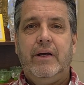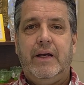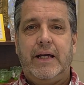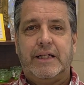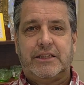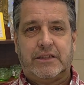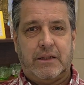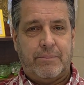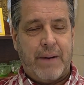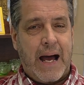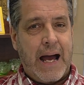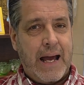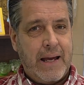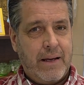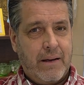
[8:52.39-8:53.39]
It's the
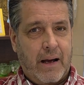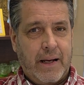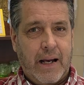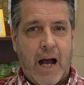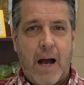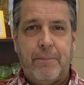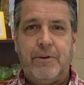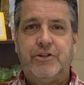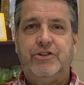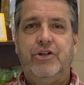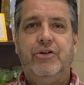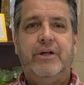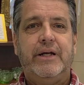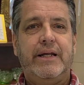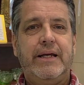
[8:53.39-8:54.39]
buying
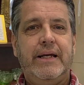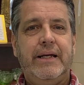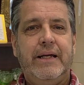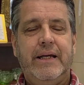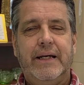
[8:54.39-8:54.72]
opportunity.